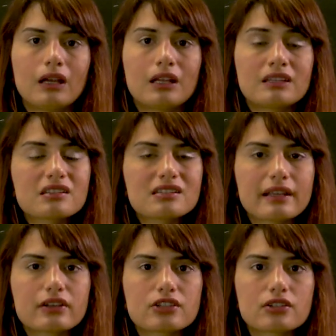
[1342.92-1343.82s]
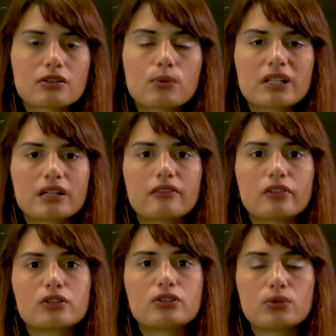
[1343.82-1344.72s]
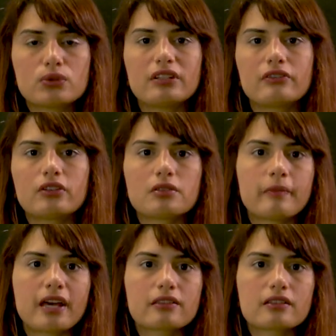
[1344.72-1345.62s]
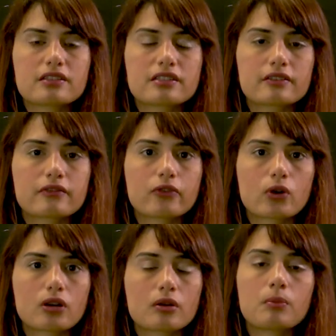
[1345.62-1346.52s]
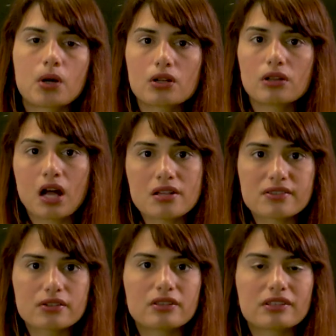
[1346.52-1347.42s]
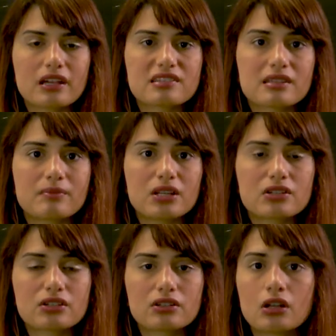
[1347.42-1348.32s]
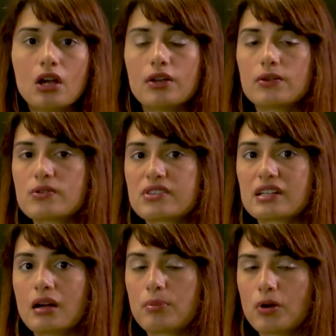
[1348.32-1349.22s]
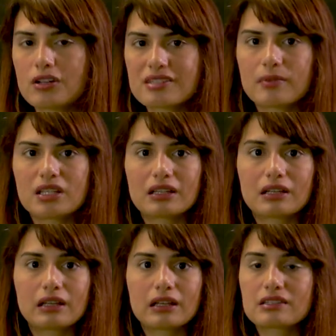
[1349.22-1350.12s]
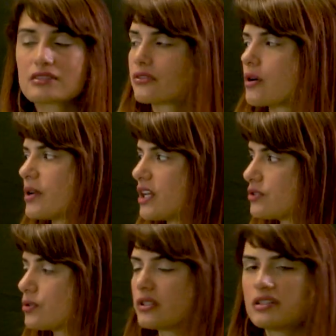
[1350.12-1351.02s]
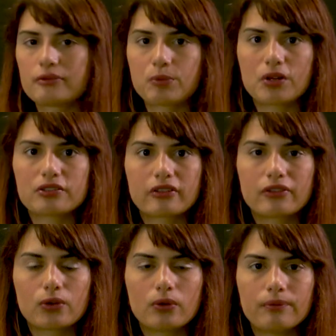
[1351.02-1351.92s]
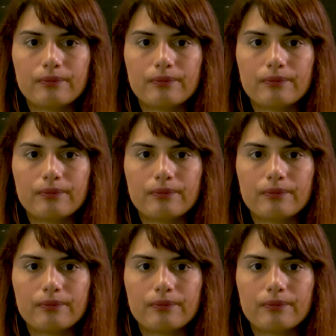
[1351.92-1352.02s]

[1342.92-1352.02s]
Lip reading: In this lecture, we cover two different methods for model uncertainty estimation using approximate techniques from an intuitive point of view.